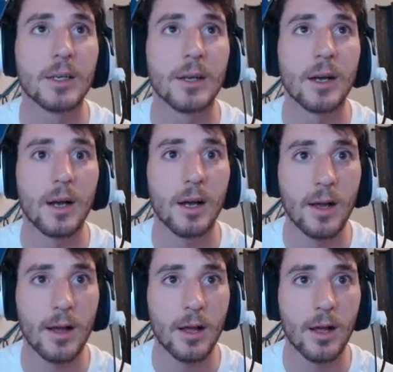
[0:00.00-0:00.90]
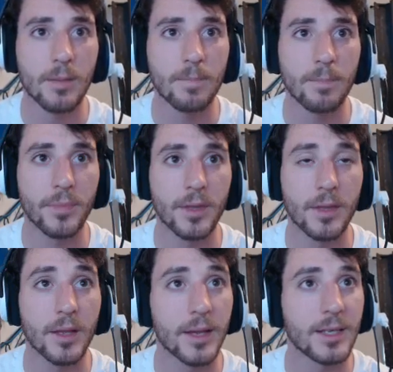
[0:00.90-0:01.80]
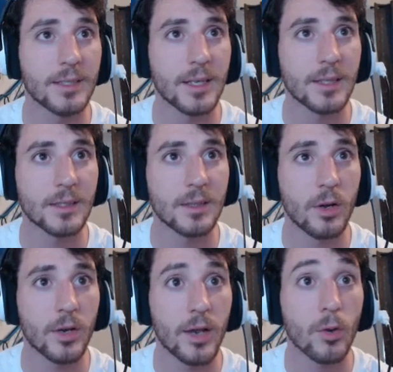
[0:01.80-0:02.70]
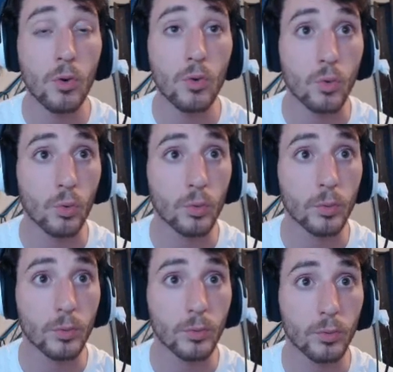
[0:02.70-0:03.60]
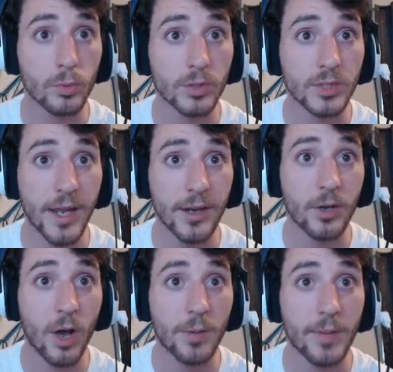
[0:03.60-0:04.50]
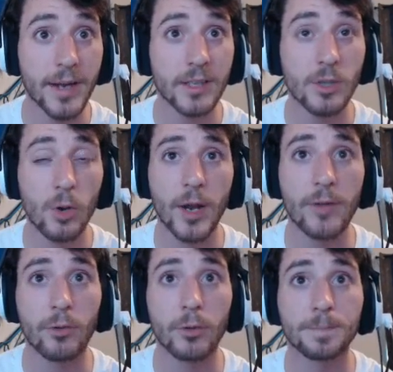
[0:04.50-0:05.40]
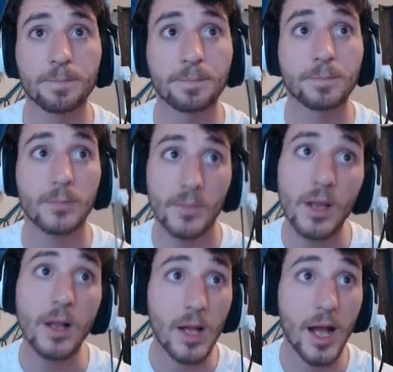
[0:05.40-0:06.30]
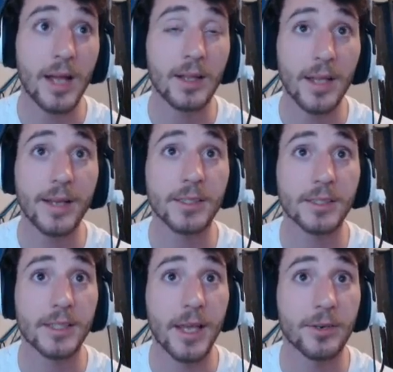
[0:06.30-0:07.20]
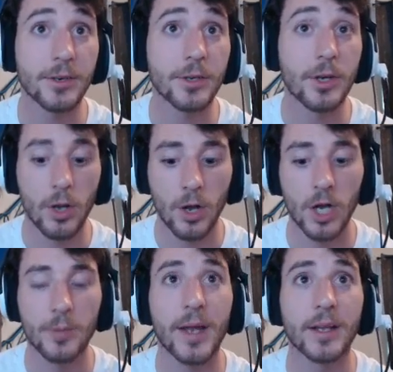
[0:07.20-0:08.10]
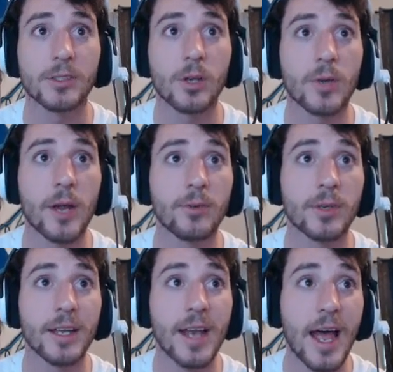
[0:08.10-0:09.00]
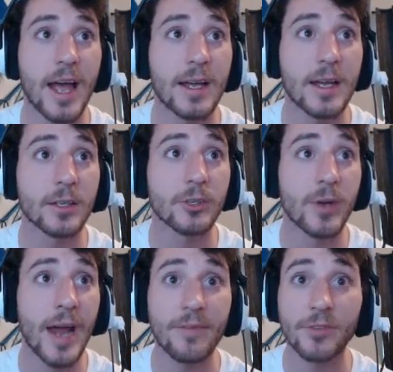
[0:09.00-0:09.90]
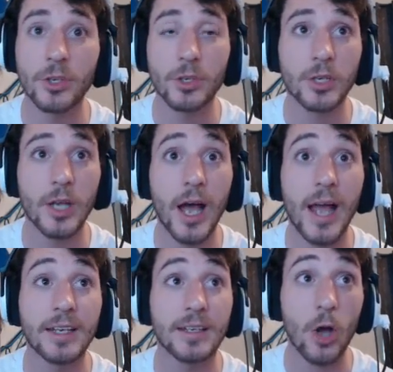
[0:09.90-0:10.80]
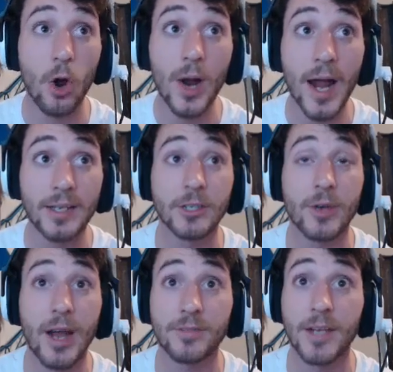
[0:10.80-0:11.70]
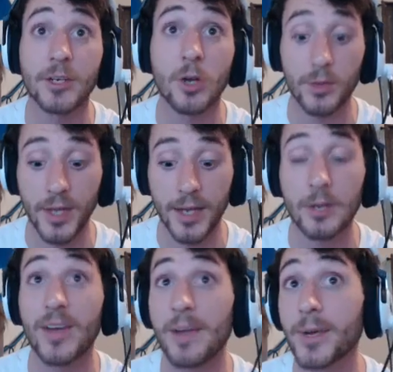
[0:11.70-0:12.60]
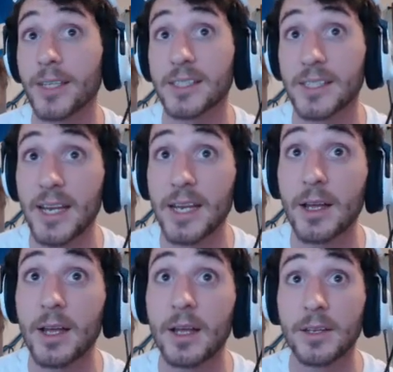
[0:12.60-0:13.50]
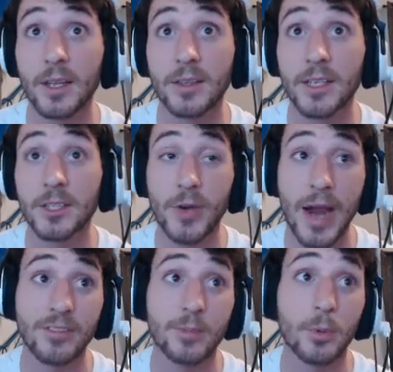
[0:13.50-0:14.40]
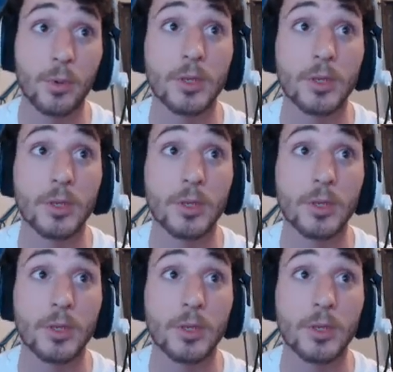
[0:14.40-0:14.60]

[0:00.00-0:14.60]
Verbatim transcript: I guess that's... okay. Ooh! Standard automatic assault rifle. I like standard automatic assault rifle. Can I craft? I know I can craft. I know that if I press C, nothing is craftable.